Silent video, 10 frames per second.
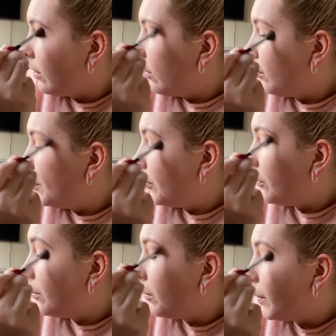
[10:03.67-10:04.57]
up
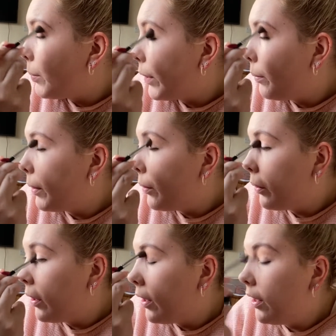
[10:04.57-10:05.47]
to my brow bone.
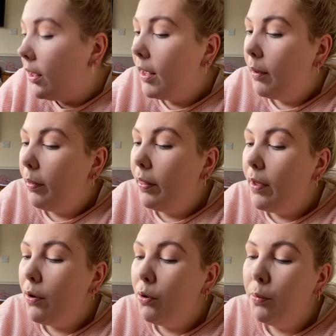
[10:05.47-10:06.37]

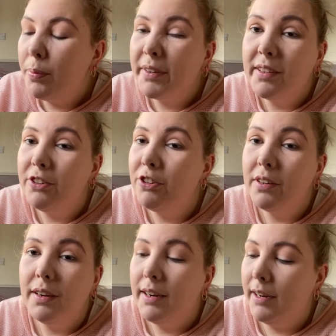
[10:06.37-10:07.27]
No
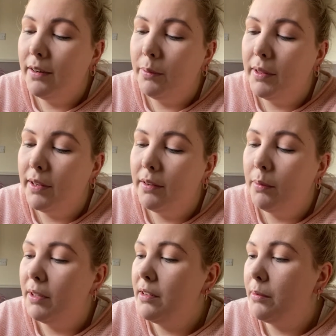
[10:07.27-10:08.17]
precision needed with this
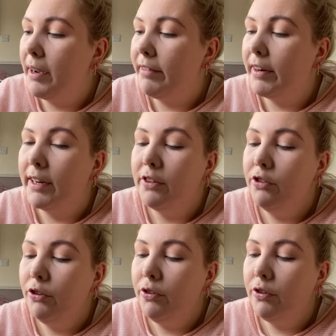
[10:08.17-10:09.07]
whatsoever. It's
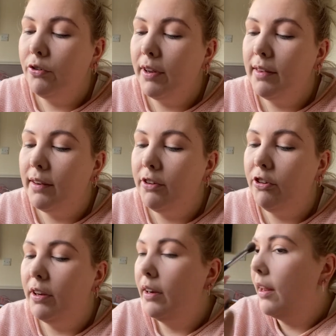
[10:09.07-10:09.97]
just a
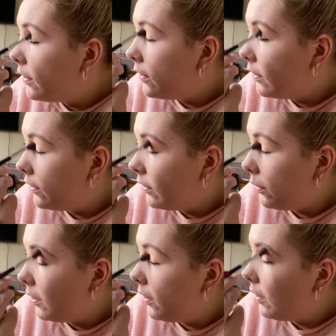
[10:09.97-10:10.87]
transition. So
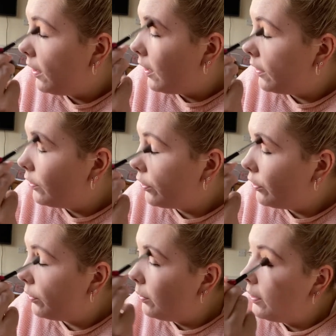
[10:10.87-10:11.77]
long as you're
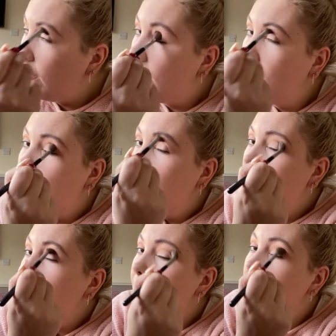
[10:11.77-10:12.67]
doing
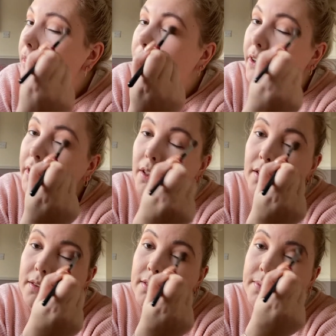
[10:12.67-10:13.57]
little
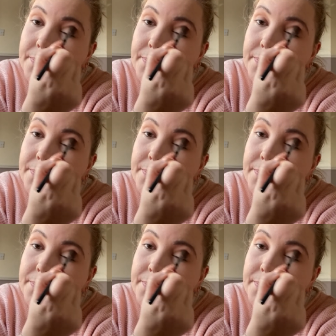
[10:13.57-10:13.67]
circles